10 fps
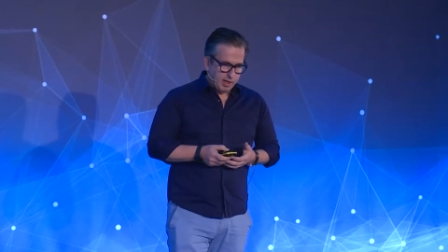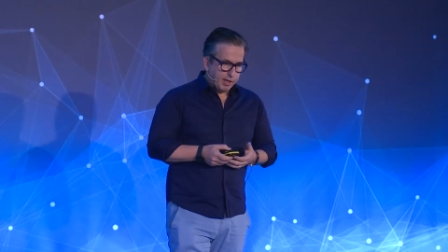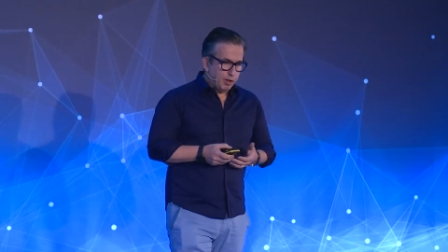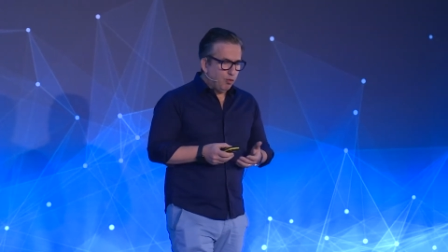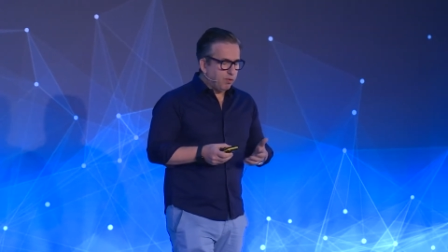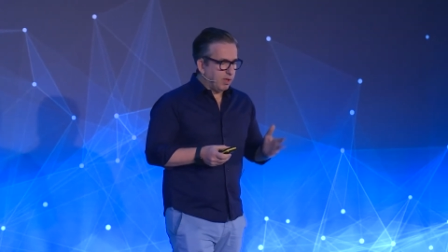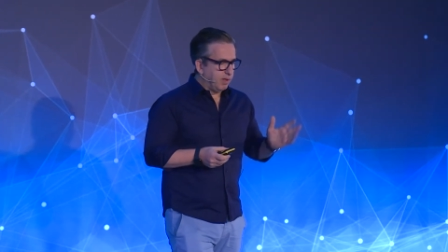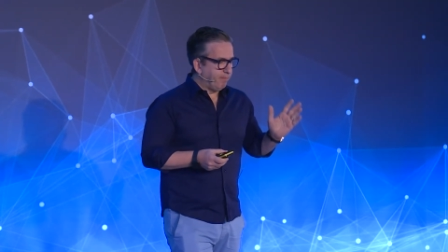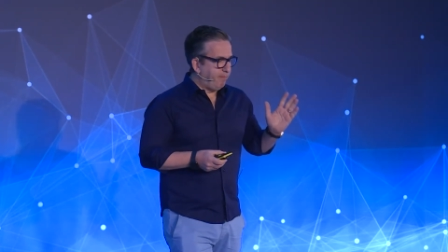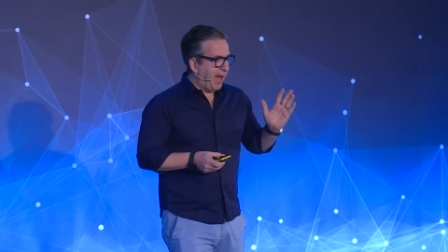Google
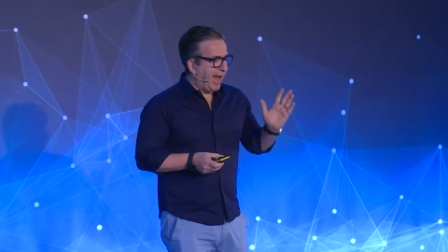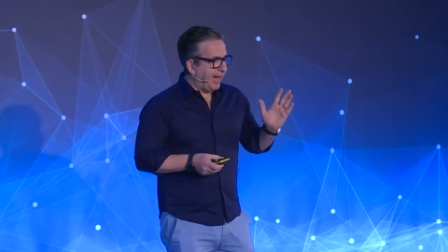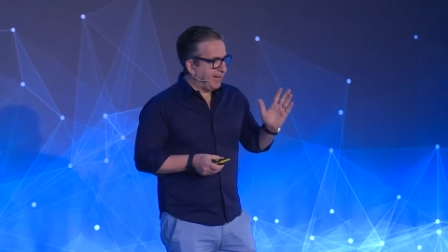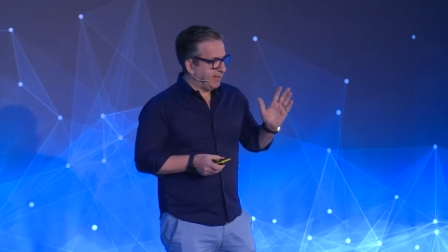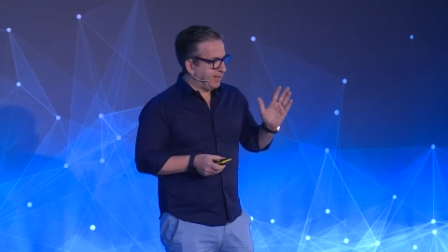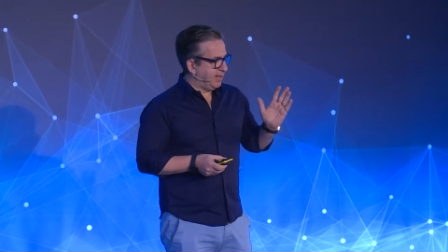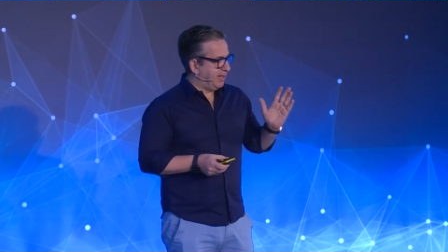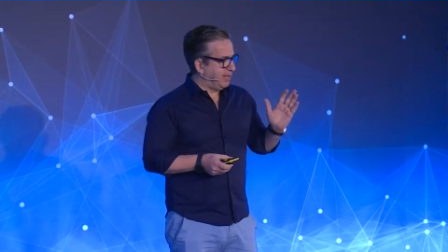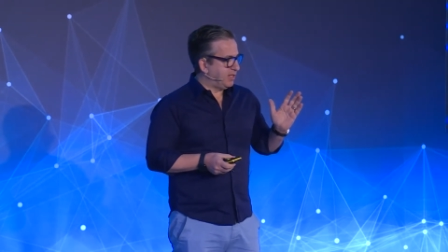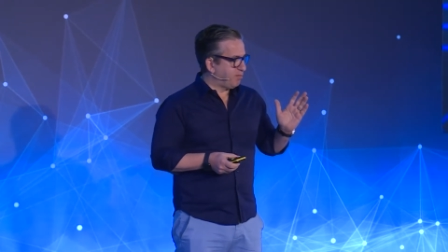banned
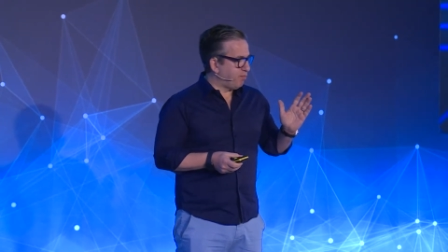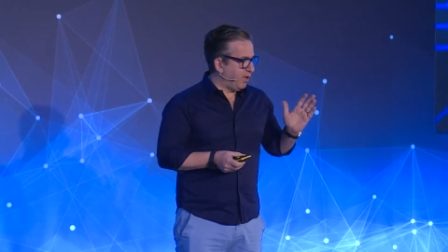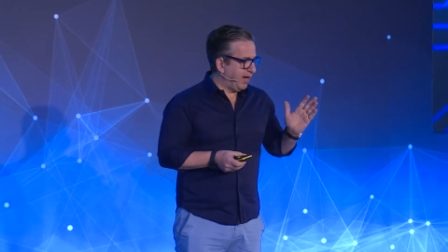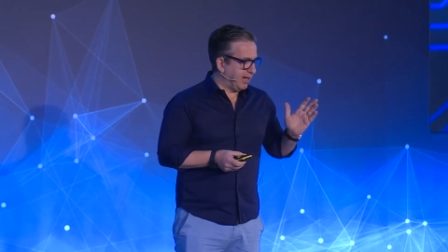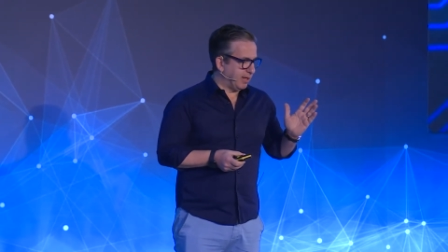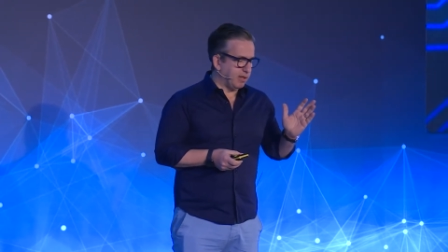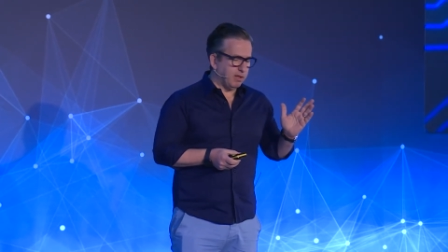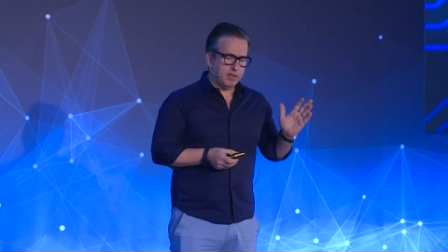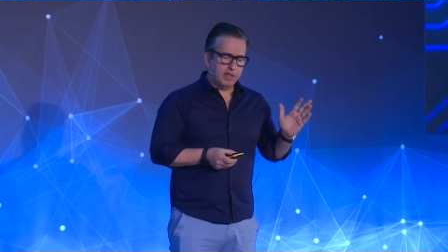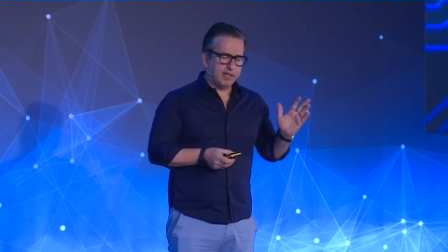in the spring,
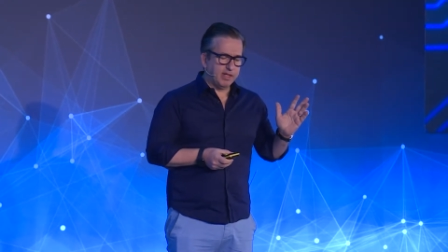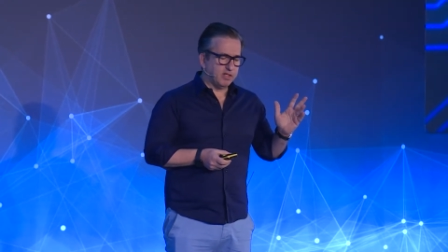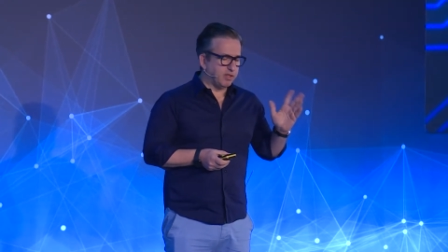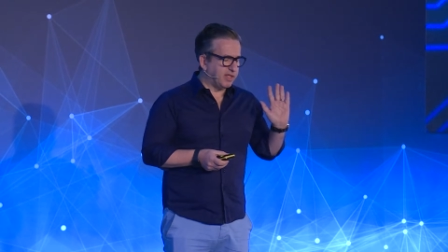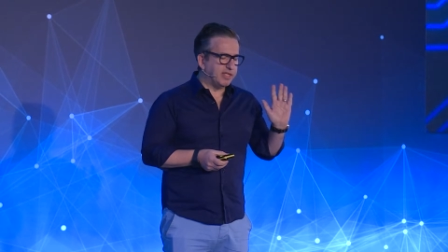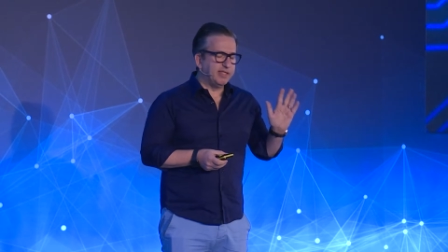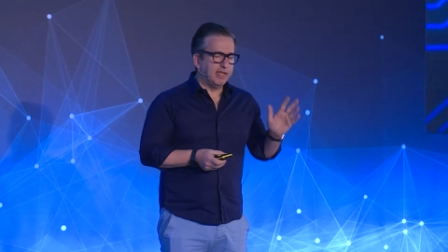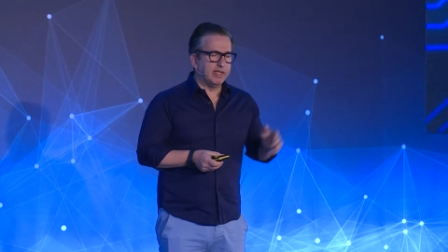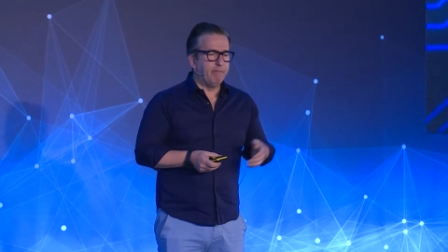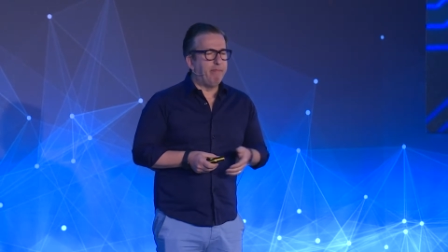uh, I think this year,
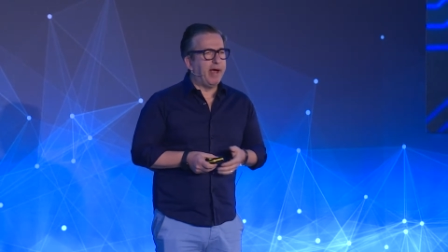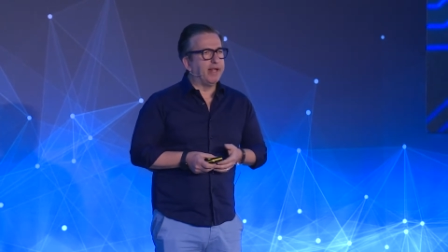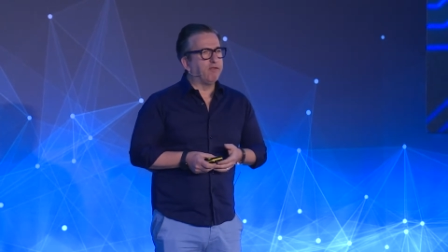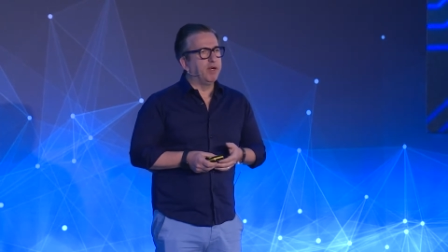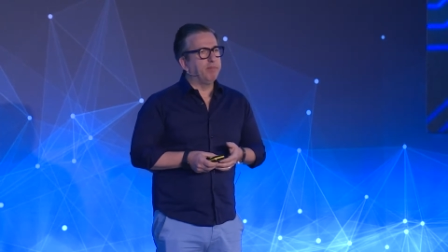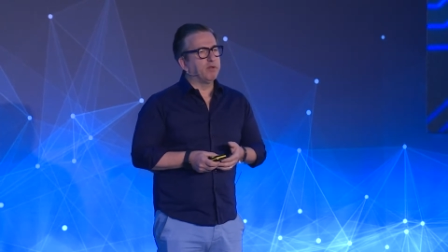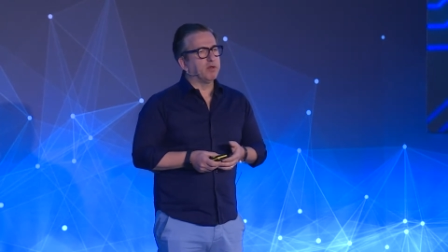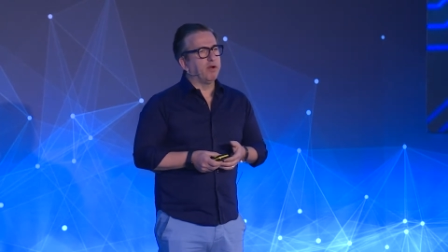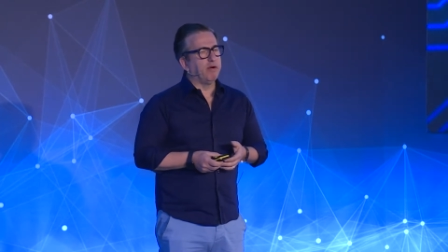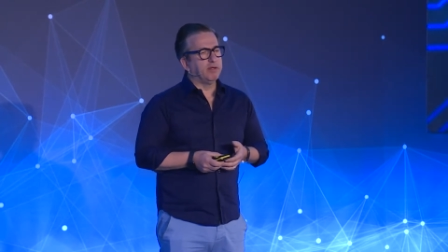they banned
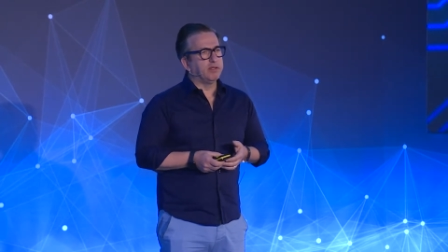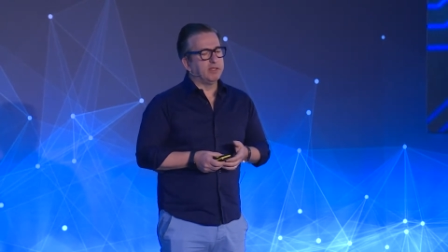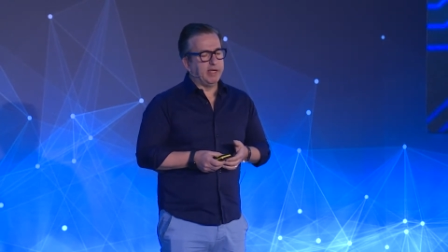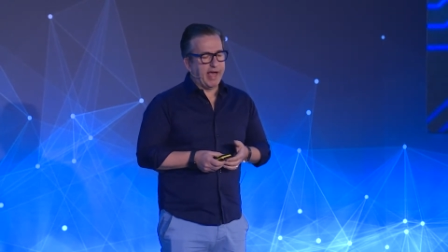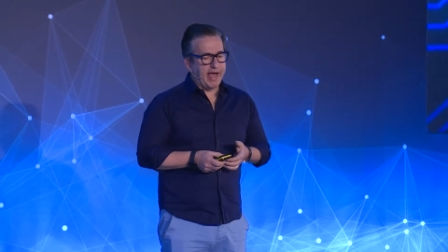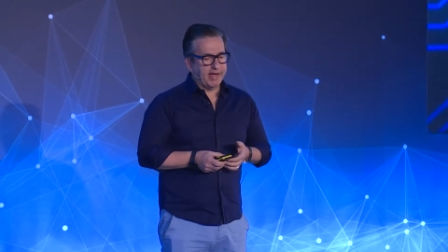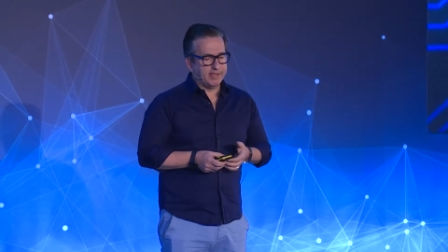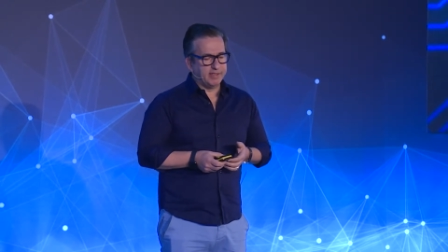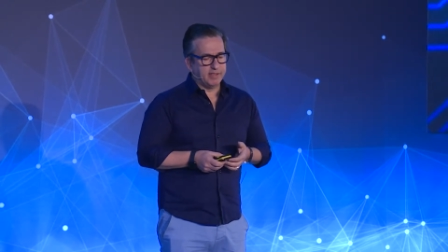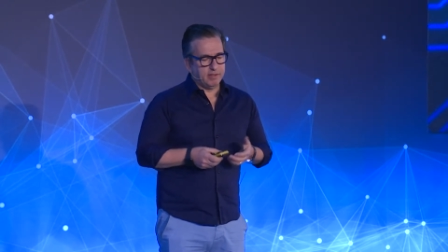cryptocurrency
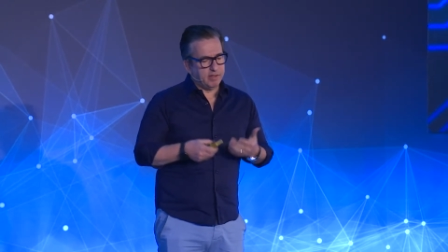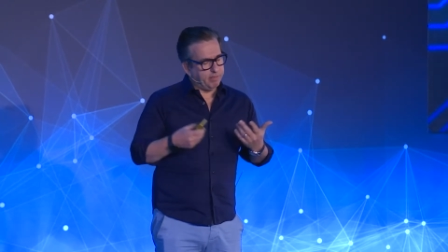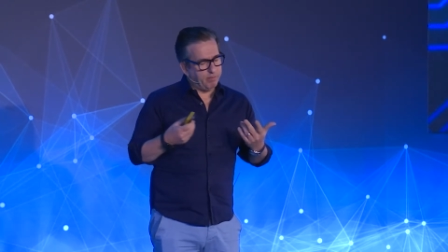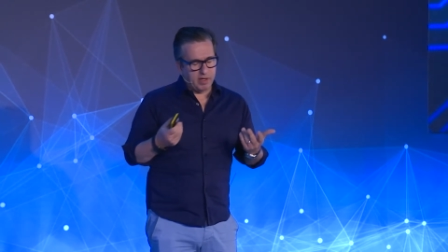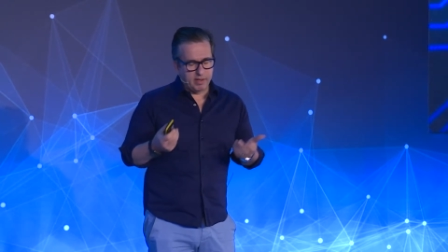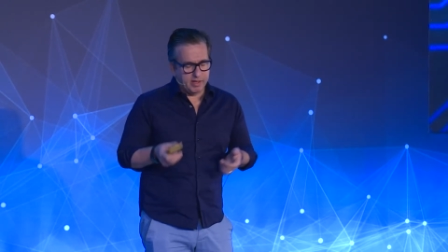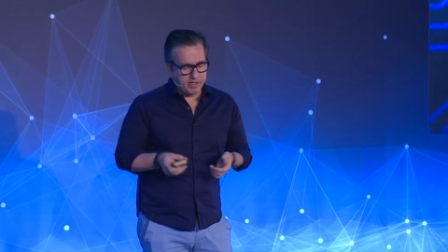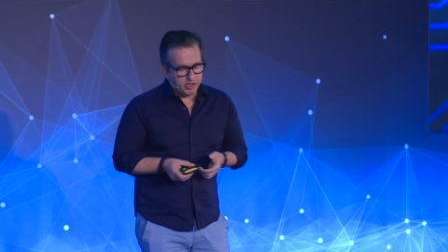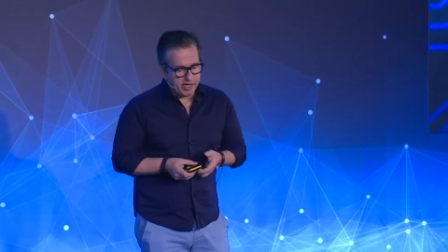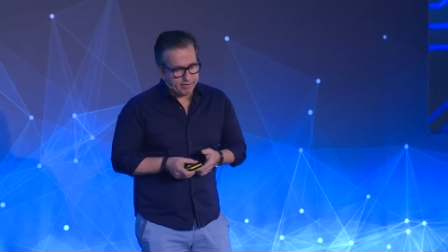ads in, uh,
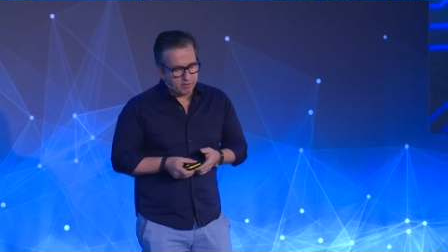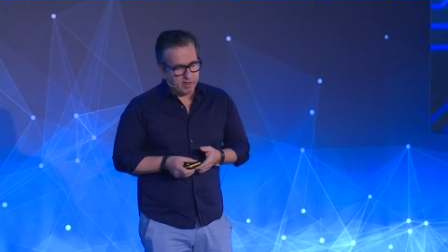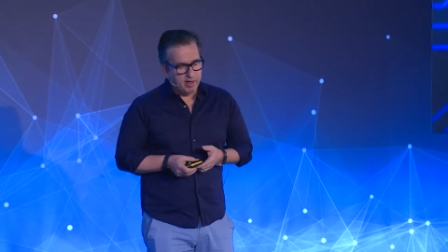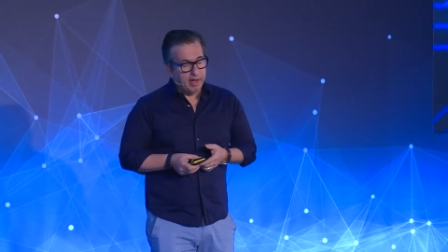in, general.